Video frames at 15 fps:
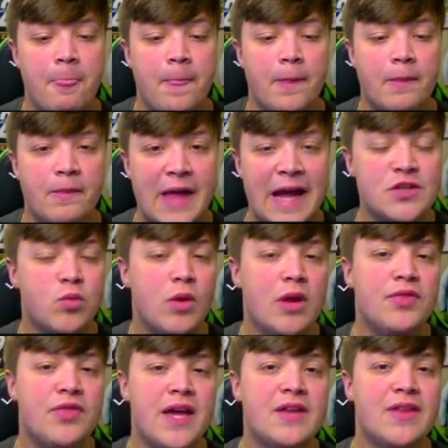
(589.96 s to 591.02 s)
That's
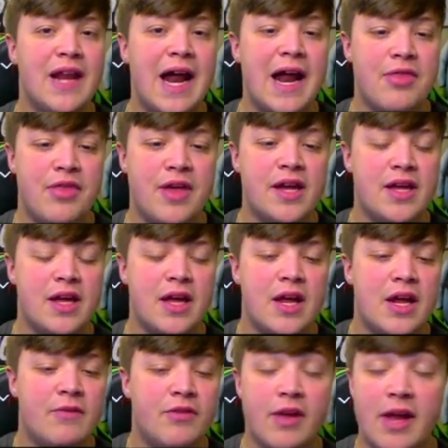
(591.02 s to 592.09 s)
one thing that I think,
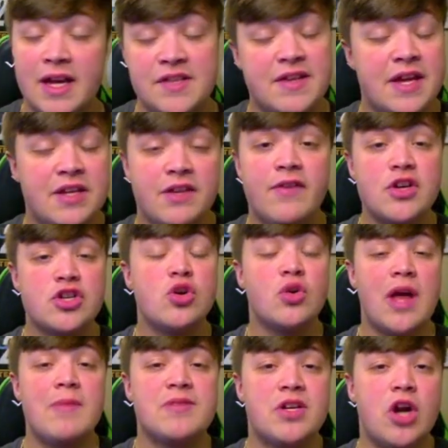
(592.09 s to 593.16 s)
that, like I said, divisional
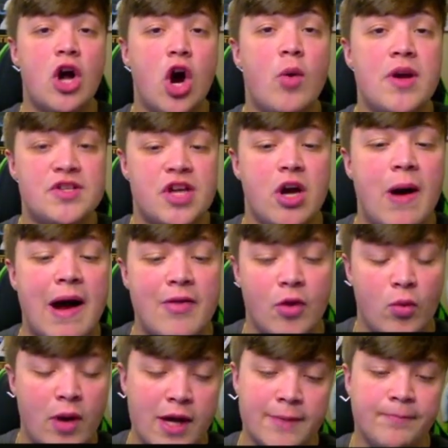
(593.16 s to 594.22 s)
games can always go
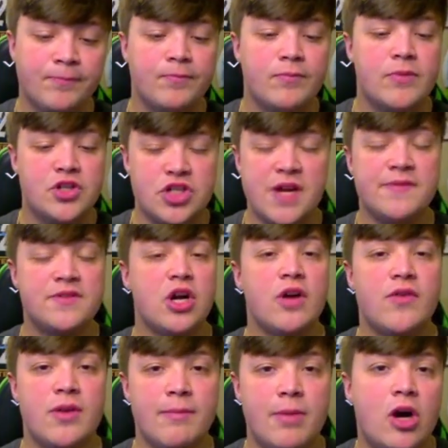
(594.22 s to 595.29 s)
either way. The Chiefs turn
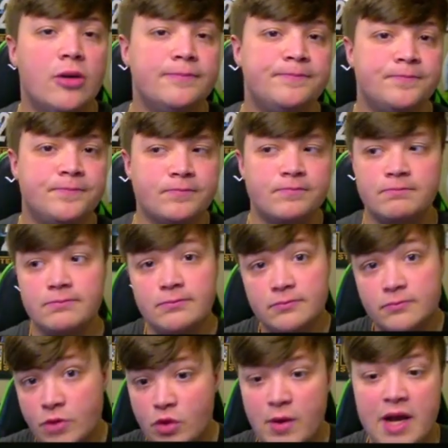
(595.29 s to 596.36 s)
over the ball.
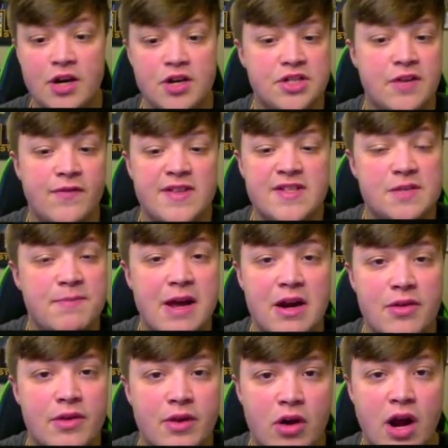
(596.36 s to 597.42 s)
The Raiders' defense is
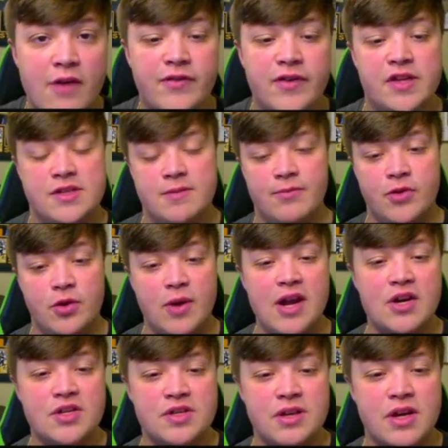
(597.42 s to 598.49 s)
better than their offense. The
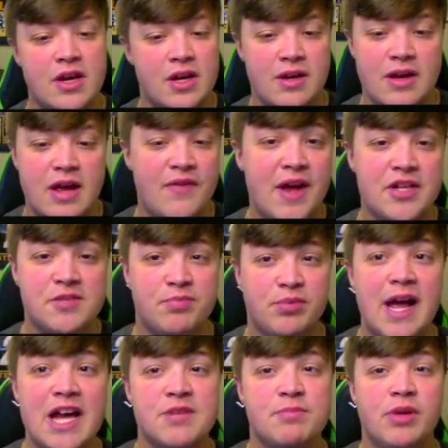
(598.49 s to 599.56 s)
Raiders have had
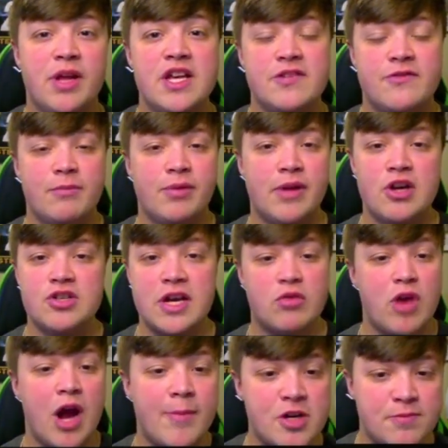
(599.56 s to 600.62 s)
splash plays from players like
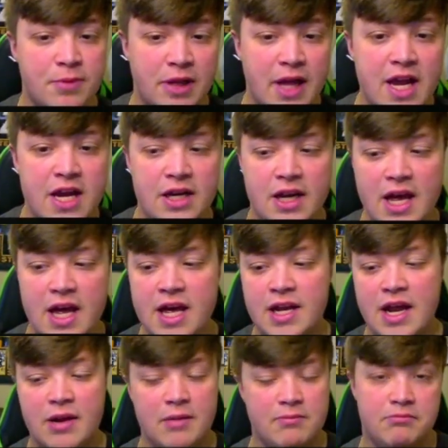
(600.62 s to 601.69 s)
Robert Spillane
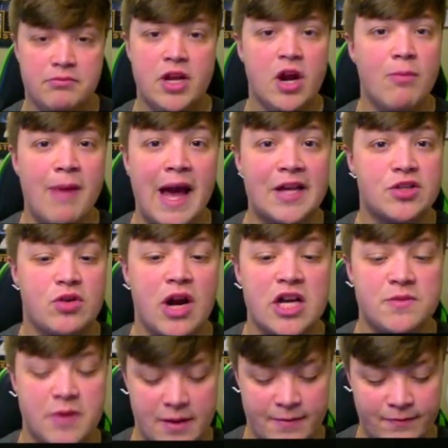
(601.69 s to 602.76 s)
and, Max Crosby.